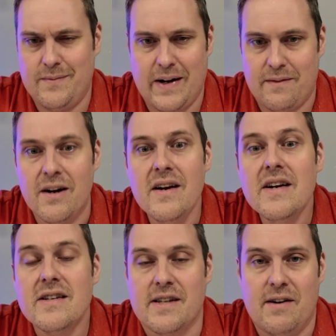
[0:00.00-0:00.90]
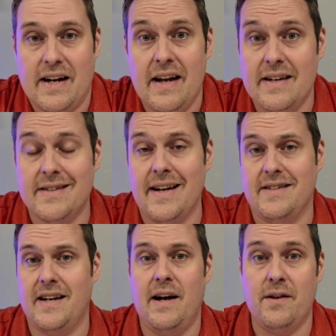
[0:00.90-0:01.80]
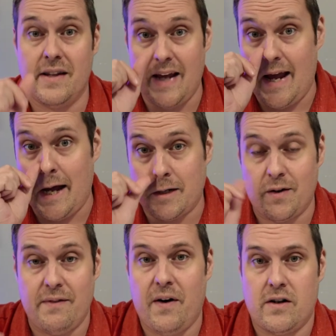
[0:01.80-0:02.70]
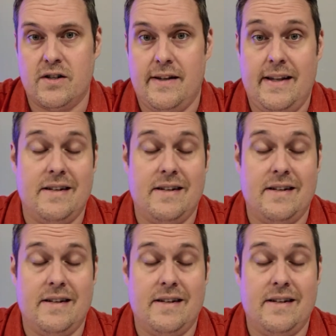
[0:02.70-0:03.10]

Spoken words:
whatever. So like, it's nice to know that they actually function.